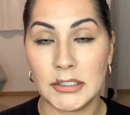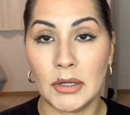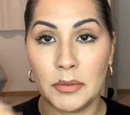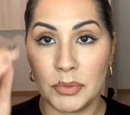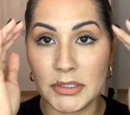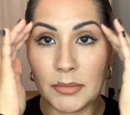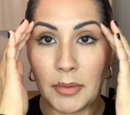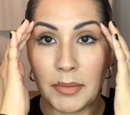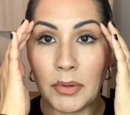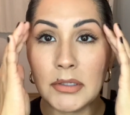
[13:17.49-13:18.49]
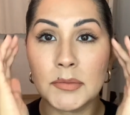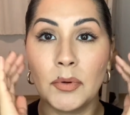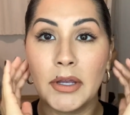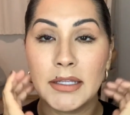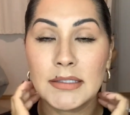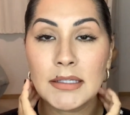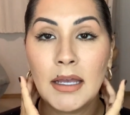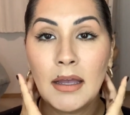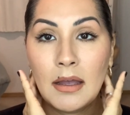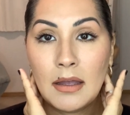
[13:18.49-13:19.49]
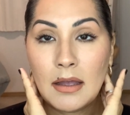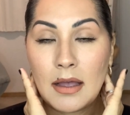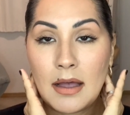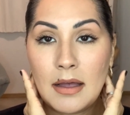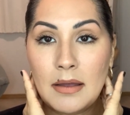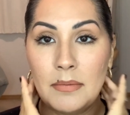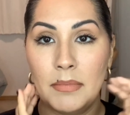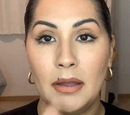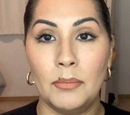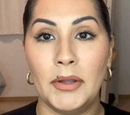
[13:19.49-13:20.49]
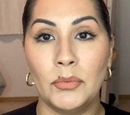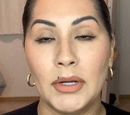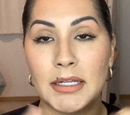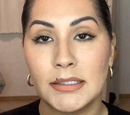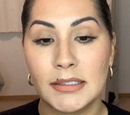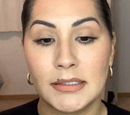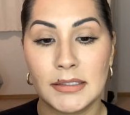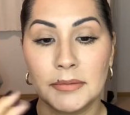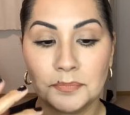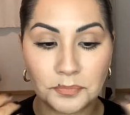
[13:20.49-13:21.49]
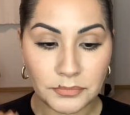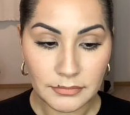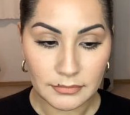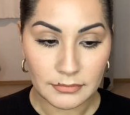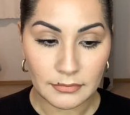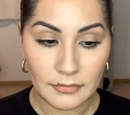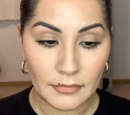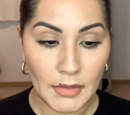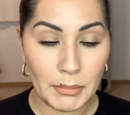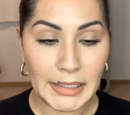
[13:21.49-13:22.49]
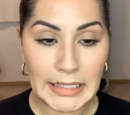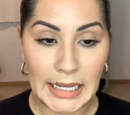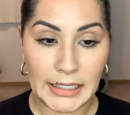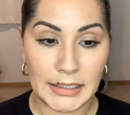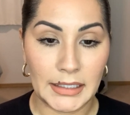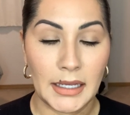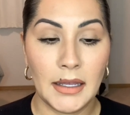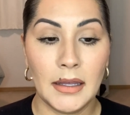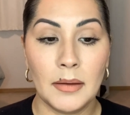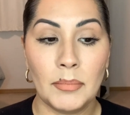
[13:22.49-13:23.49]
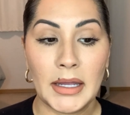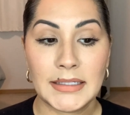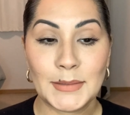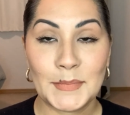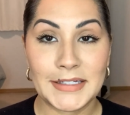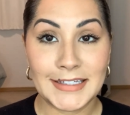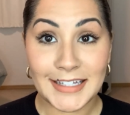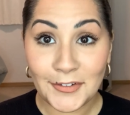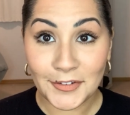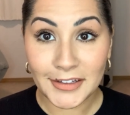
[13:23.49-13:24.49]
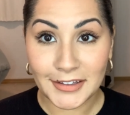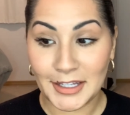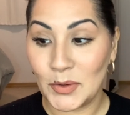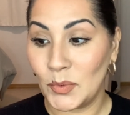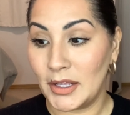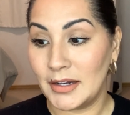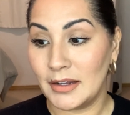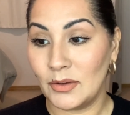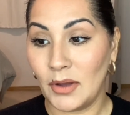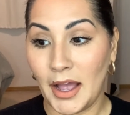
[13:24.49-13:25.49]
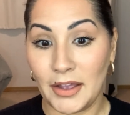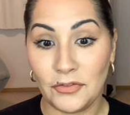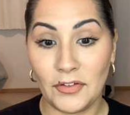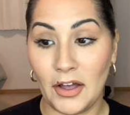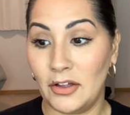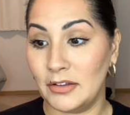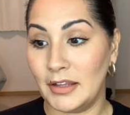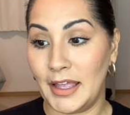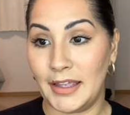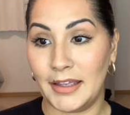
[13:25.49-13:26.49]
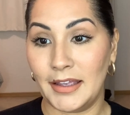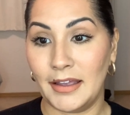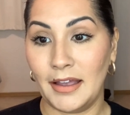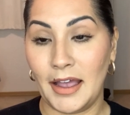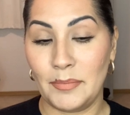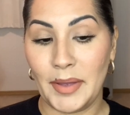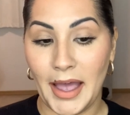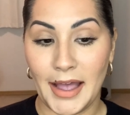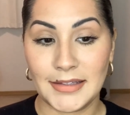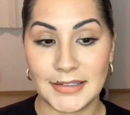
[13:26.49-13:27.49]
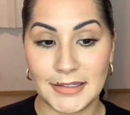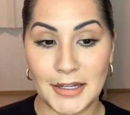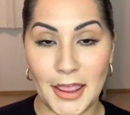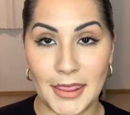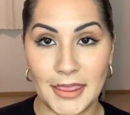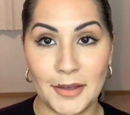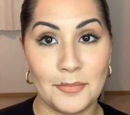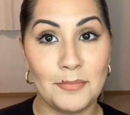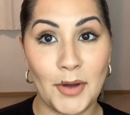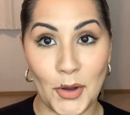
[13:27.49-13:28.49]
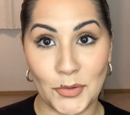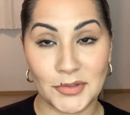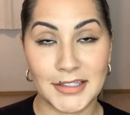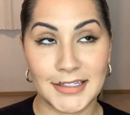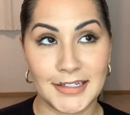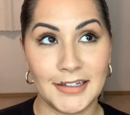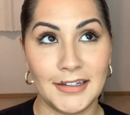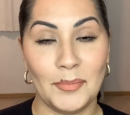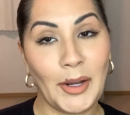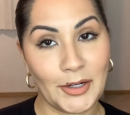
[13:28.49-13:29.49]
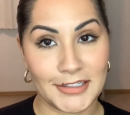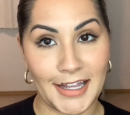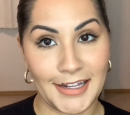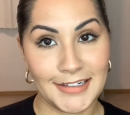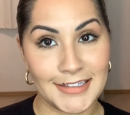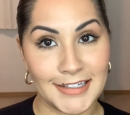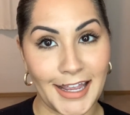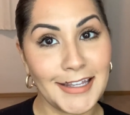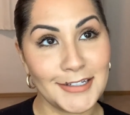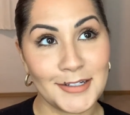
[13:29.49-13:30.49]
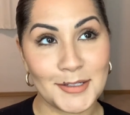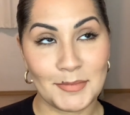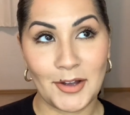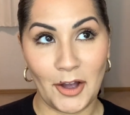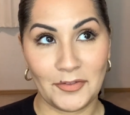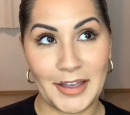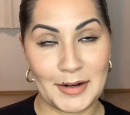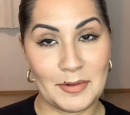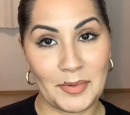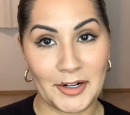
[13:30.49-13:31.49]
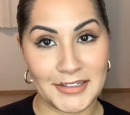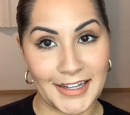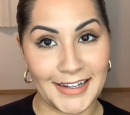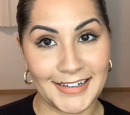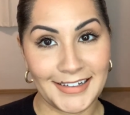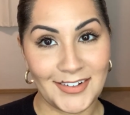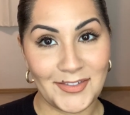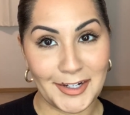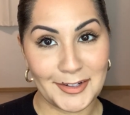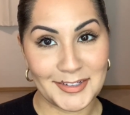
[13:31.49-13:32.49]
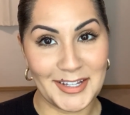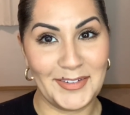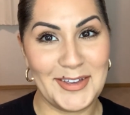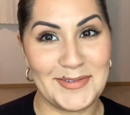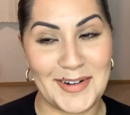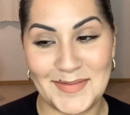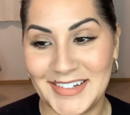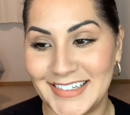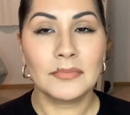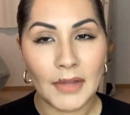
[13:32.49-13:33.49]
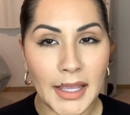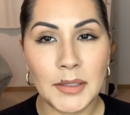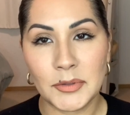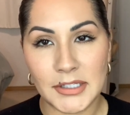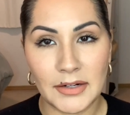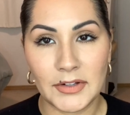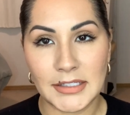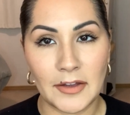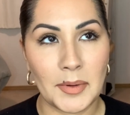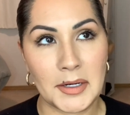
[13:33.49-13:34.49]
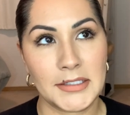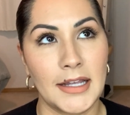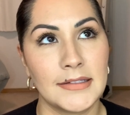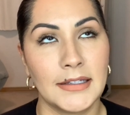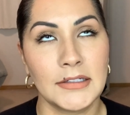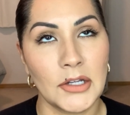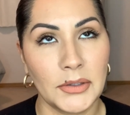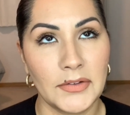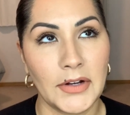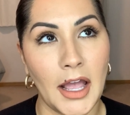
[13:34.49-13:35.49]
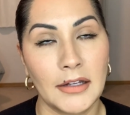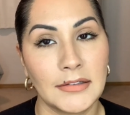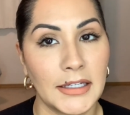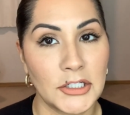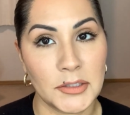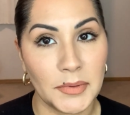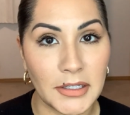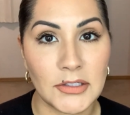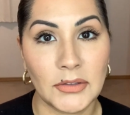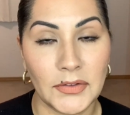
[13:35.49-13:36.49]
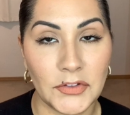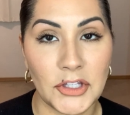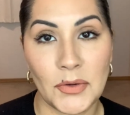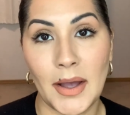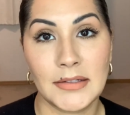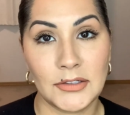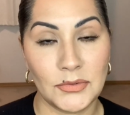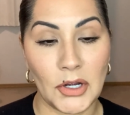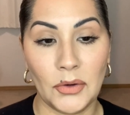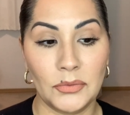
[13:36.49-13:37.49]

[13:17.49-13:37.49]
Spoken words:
So I put some on my pulse points, my wrists, my neck, but specifically what I felt like I passed the most parasites. I can do some coffee enema parasite videos if you want me to. 80% of us have parasites. Like, don't even act like just because you live in the US, you don't.